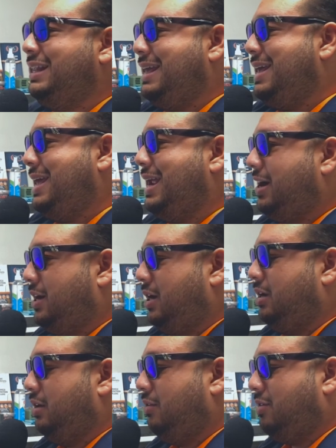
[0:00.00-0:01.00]
here,
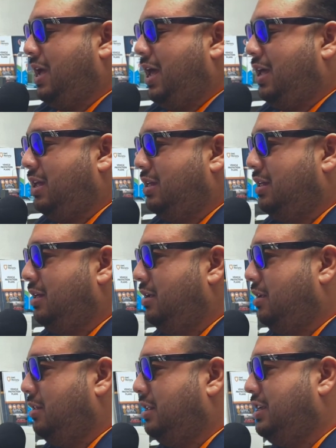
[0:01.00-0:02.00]
okay?
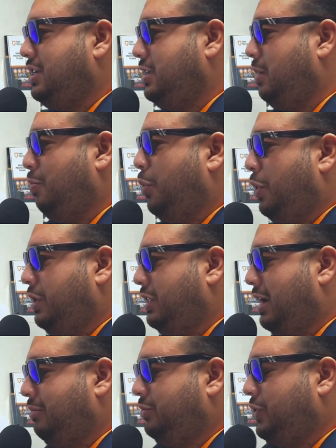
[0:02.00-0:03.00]
This is the point
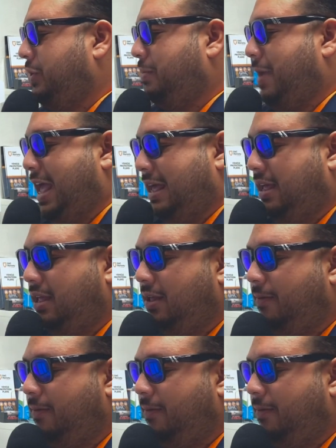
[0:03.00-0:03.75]
that I'm trying to make.